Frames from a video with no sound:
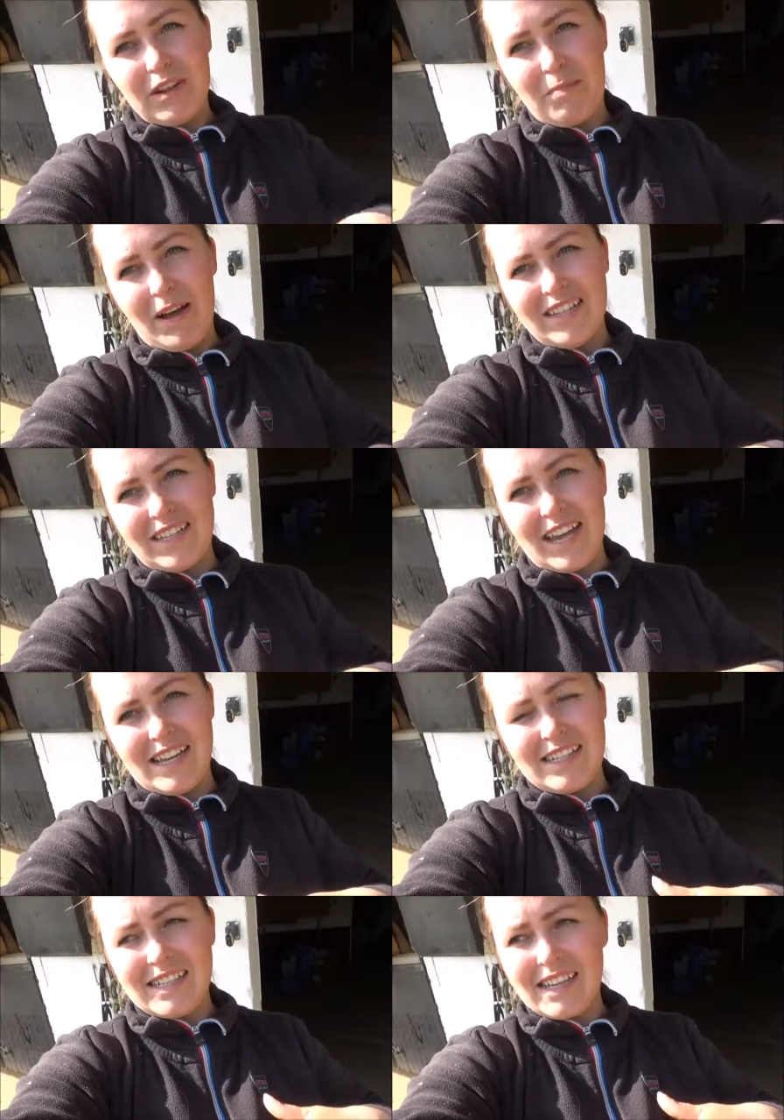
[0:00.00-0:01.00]
to have bad
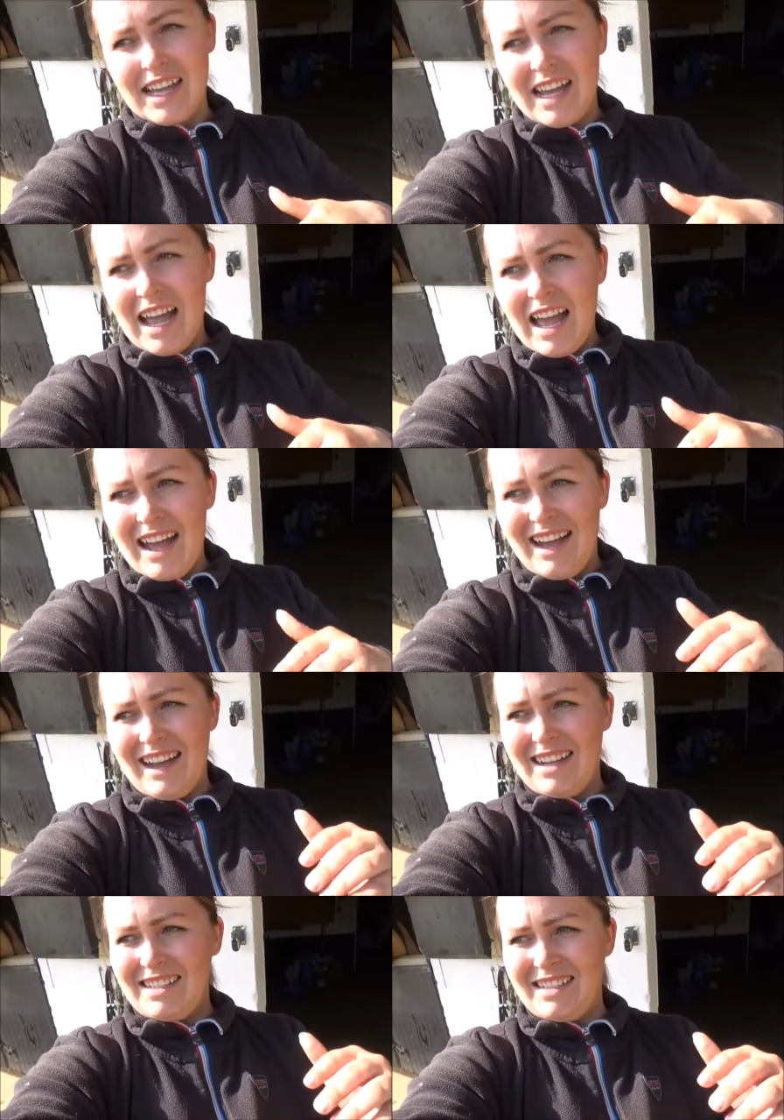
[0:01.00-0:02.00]
days,
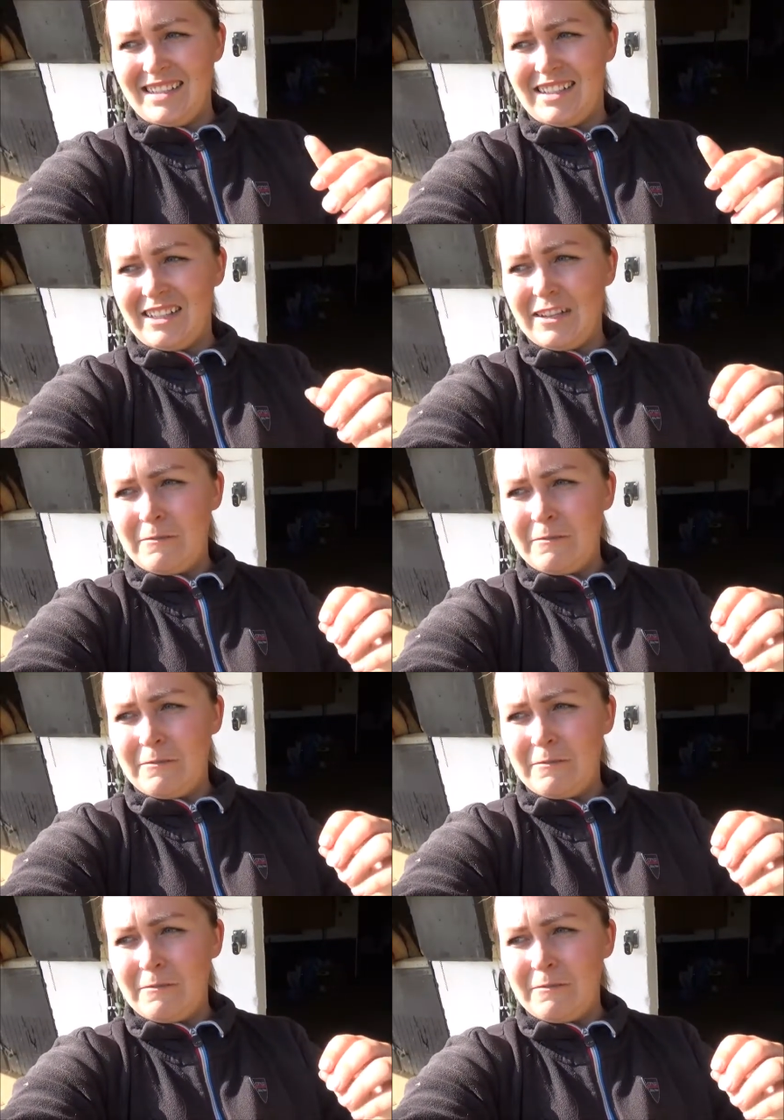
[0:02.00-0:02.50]
and